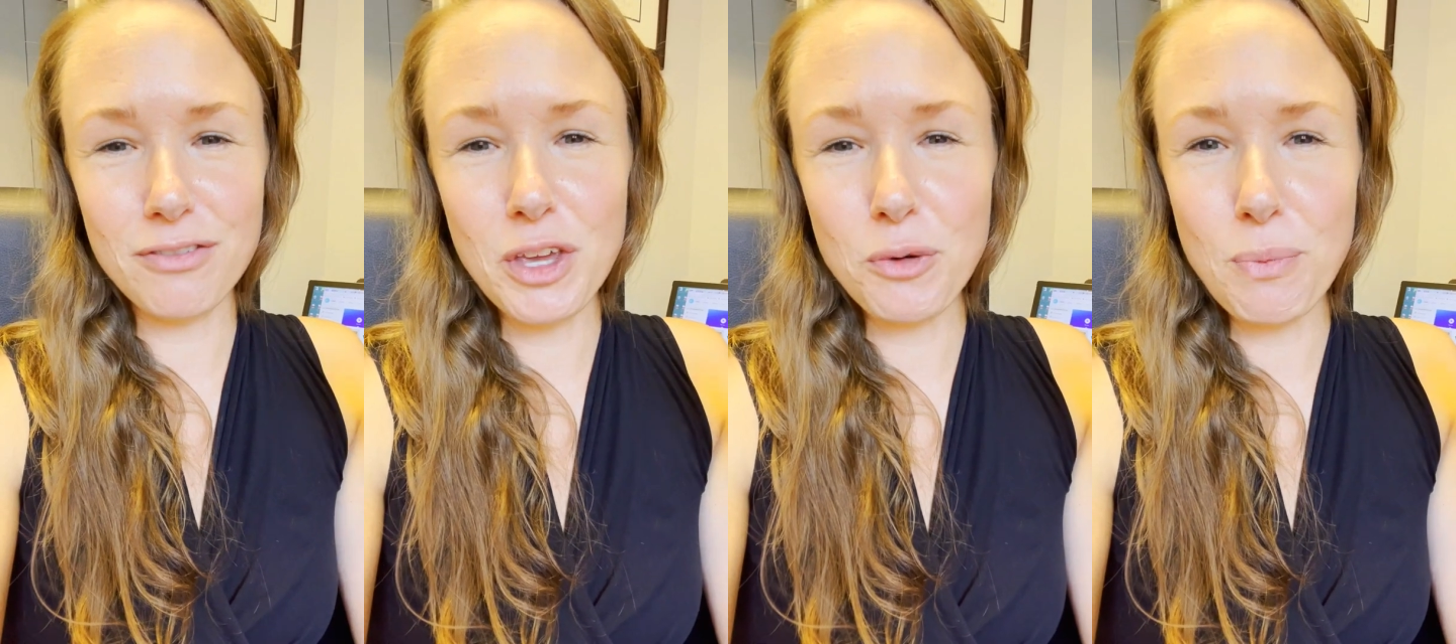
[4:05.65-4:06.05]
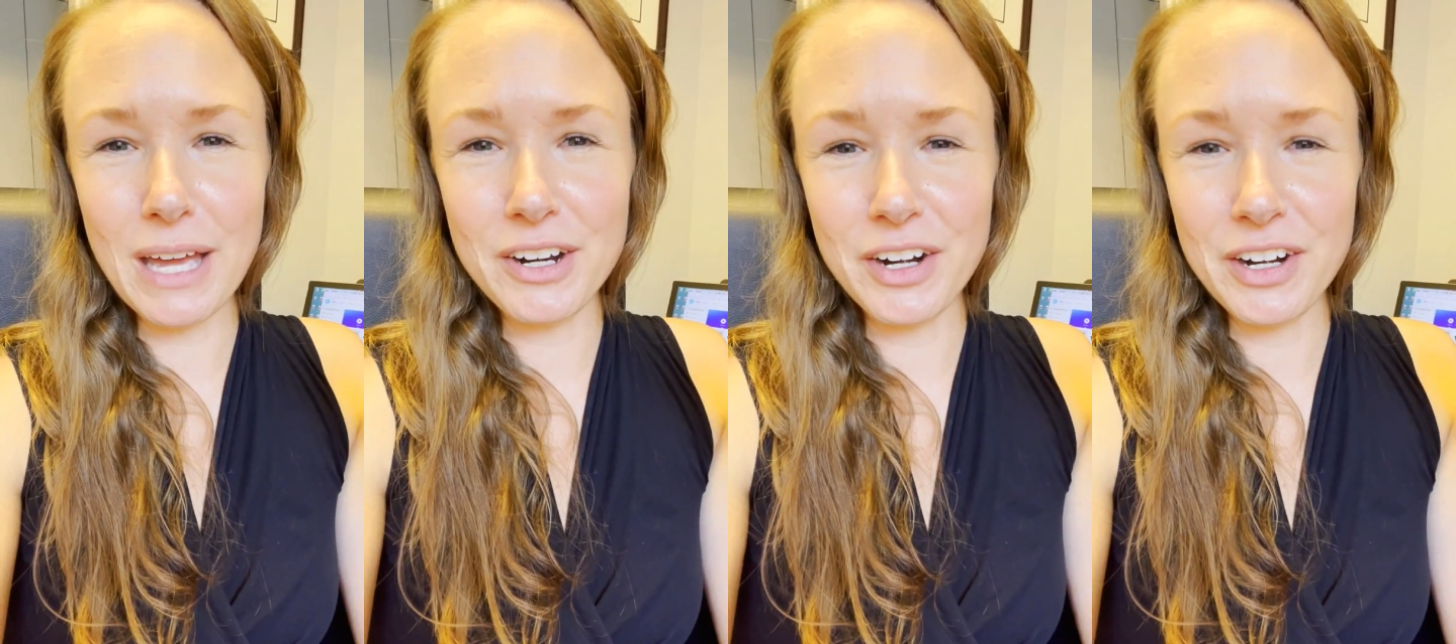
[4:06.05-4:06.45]
Feel
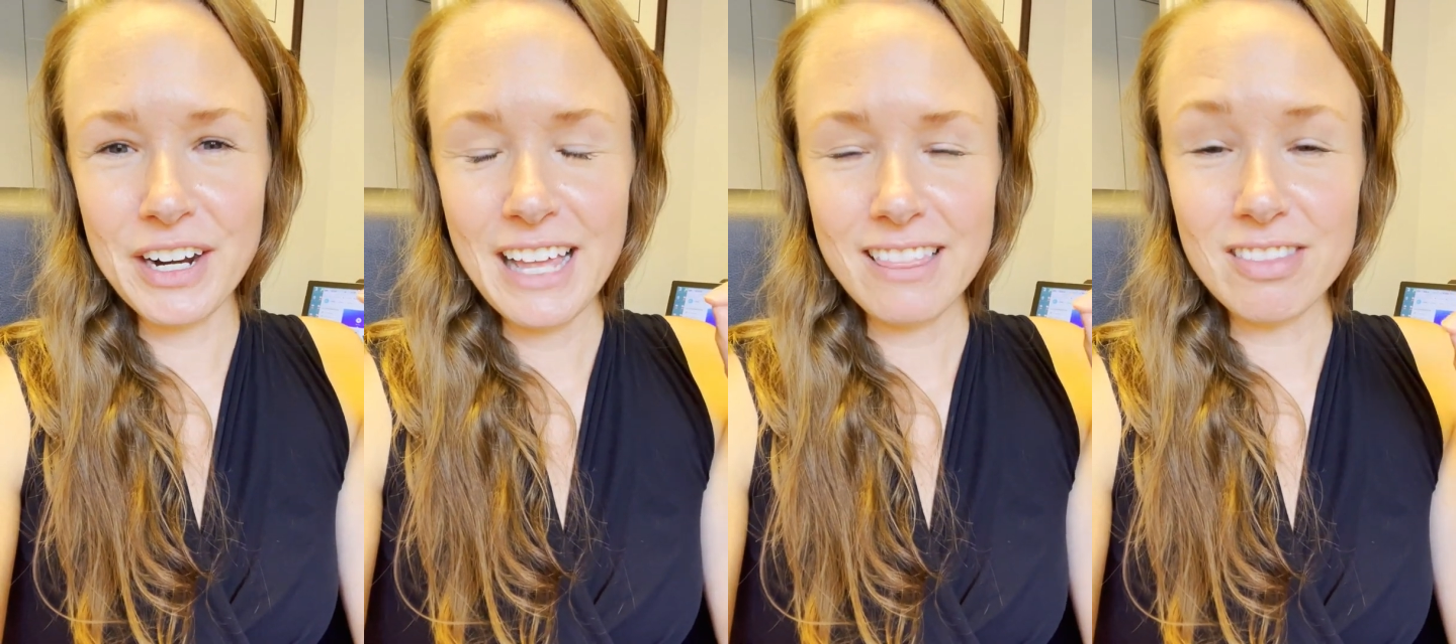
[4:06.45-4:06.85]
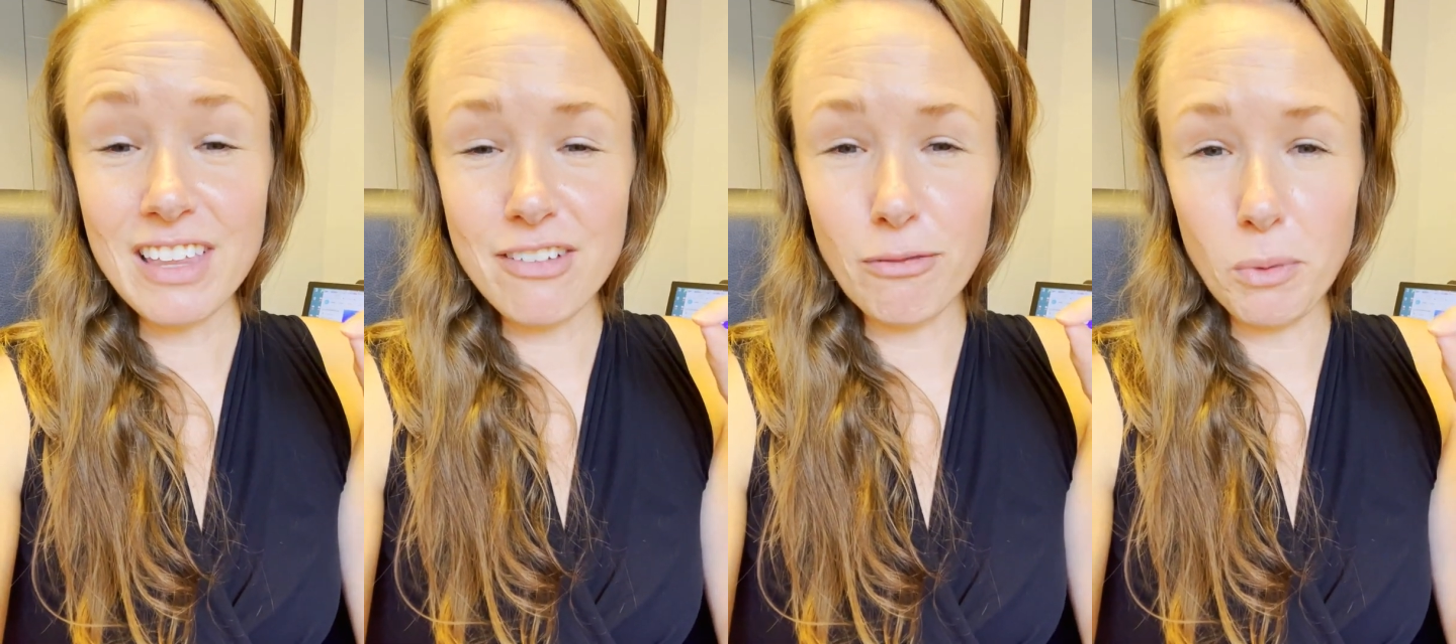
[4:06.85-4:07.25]
Better,
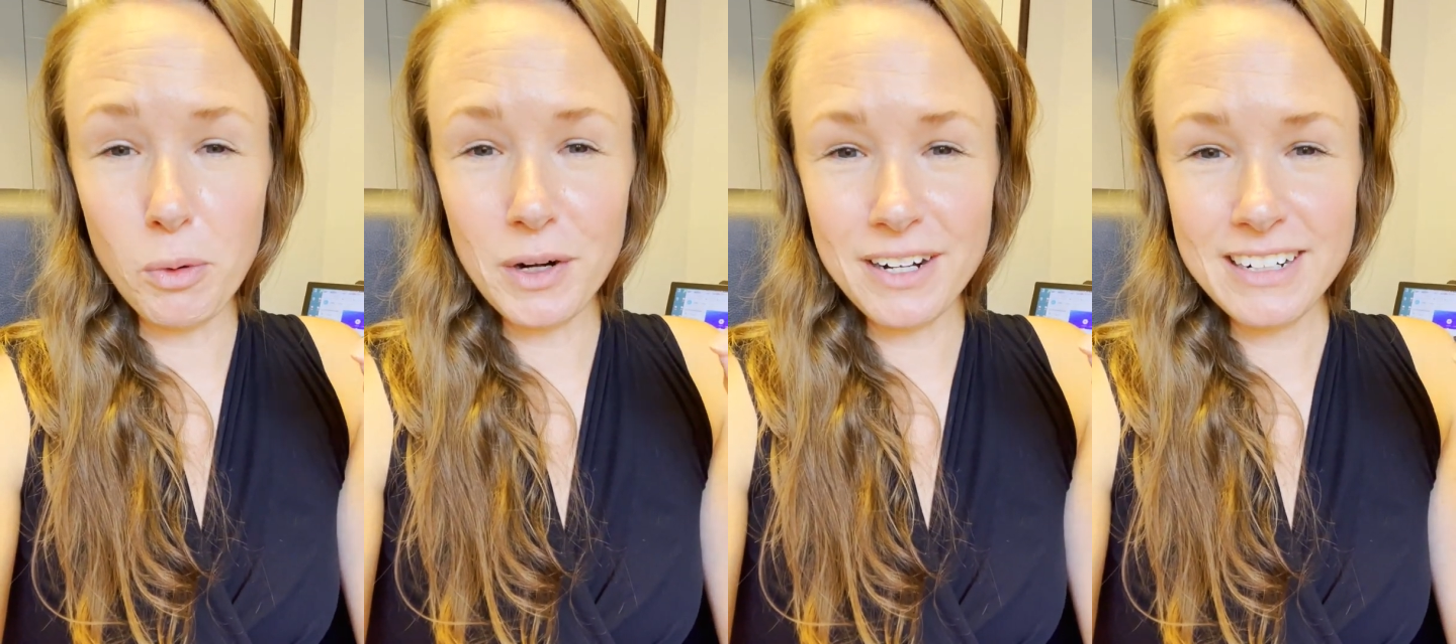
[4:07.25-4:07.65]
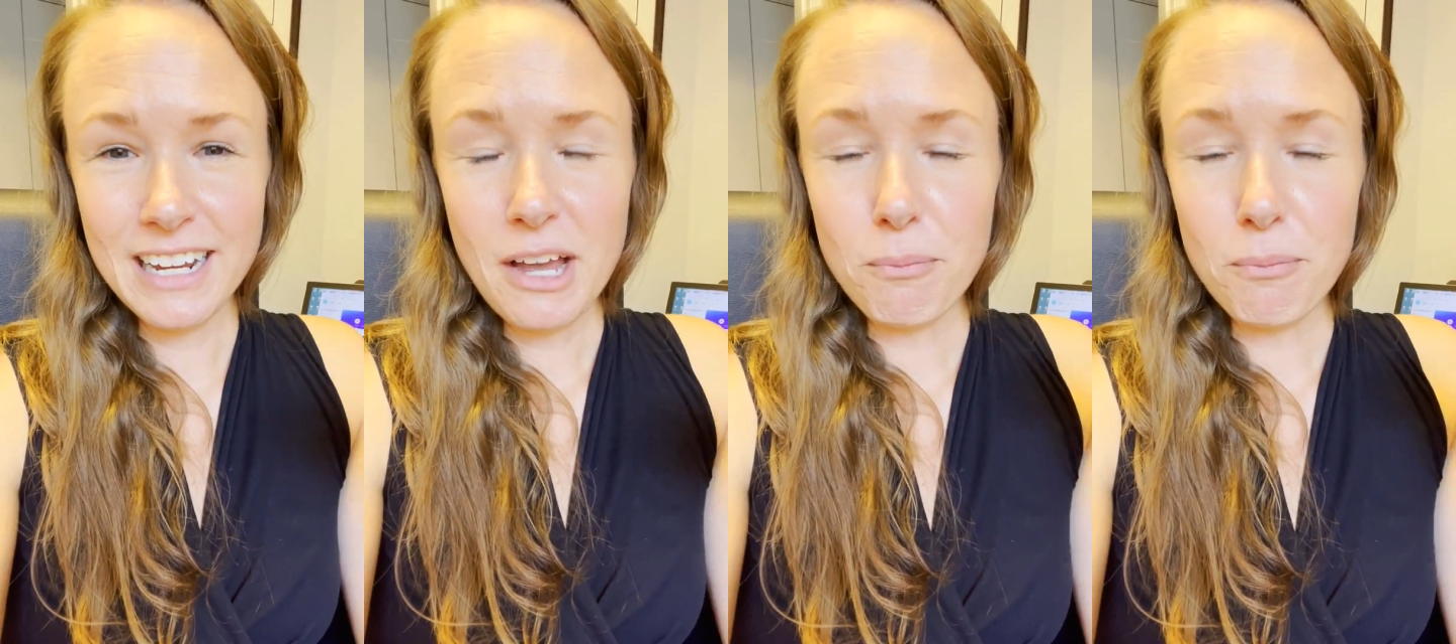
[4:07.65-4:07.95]
Live More,